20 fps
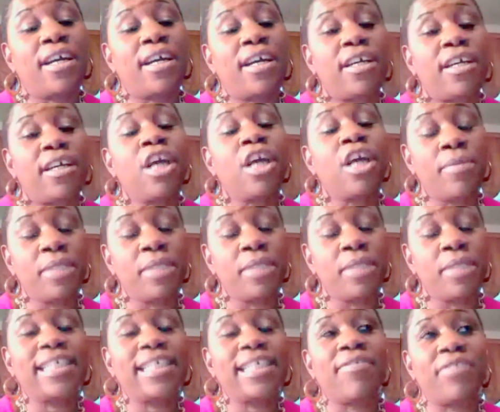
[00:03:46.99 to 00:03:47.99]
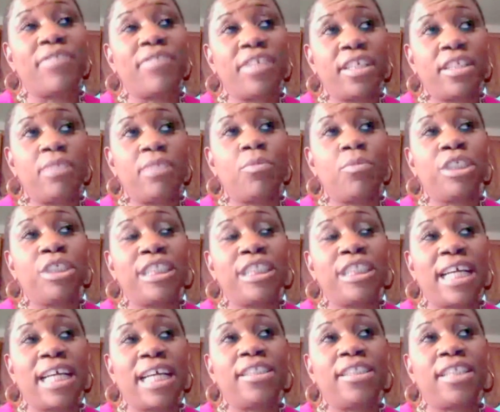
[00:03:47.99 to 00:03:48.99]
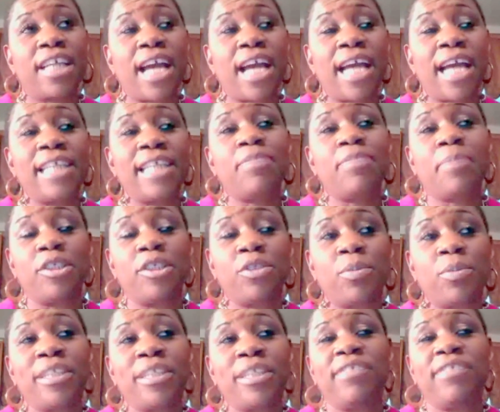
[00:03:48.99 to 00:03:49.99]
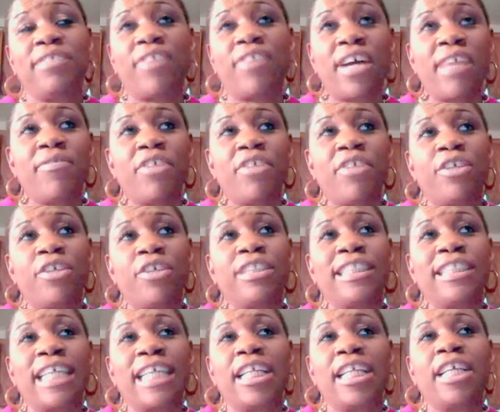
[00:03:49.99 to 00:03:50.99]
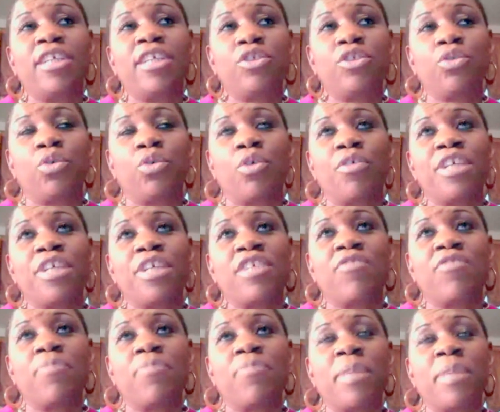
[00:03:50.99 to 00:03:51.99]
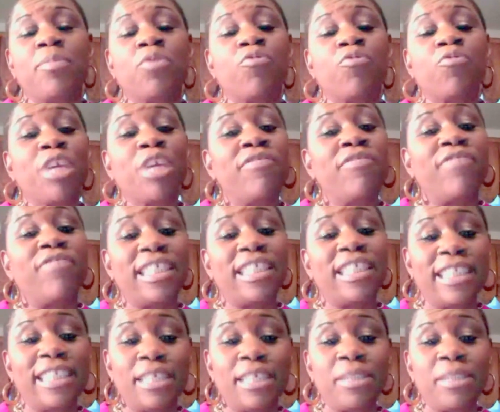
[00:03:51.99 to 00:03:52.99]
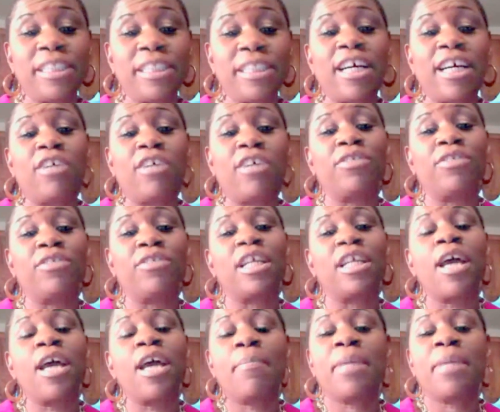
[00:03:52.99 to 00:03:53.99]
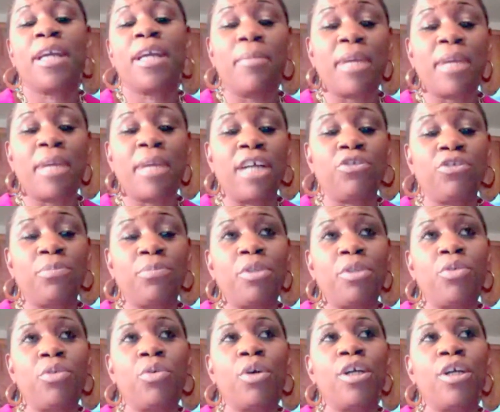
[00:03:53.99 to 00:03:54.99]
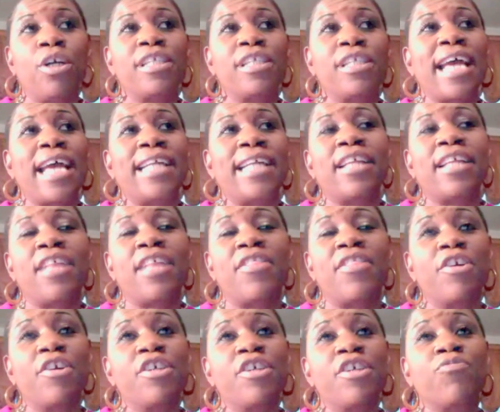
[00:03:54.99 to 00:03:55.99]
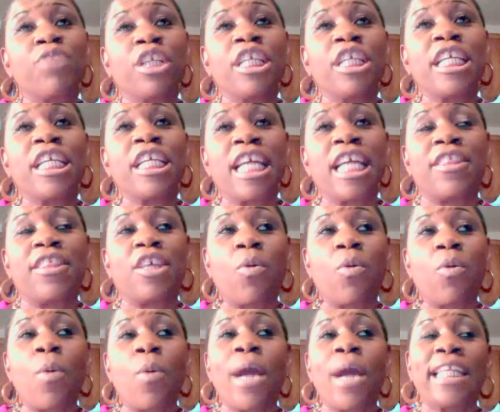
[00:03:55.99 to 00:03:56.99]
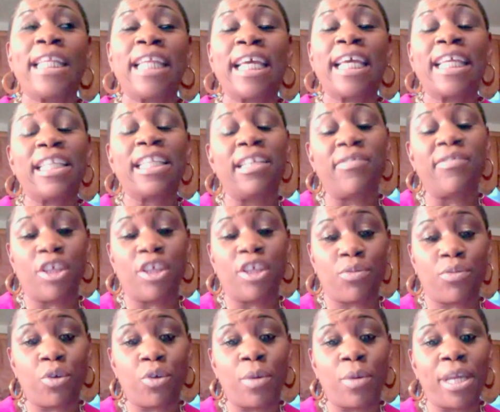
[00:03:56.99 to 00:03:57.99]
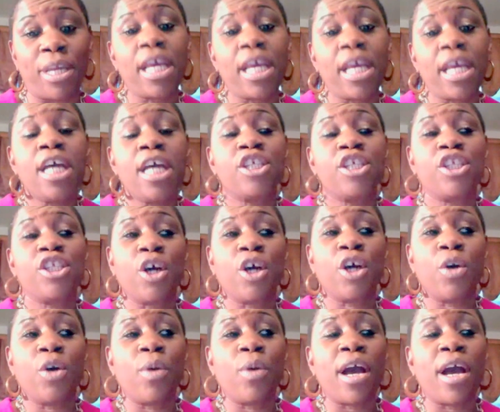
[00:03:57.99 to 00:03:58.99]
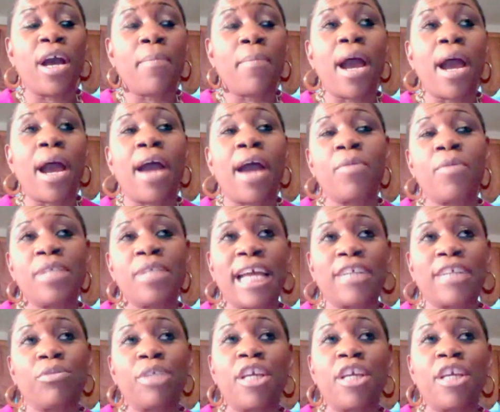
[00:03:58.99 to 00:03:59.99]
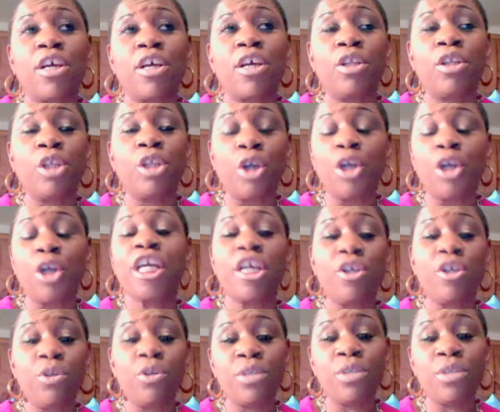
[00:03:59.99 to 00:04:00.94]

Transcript: No, it was definitely more challenging. I'd spent 25 years telling stories of people reinventing themselves and becoming entrepreneurs, and there is really nothing quite like living through it. So I was actually learning a new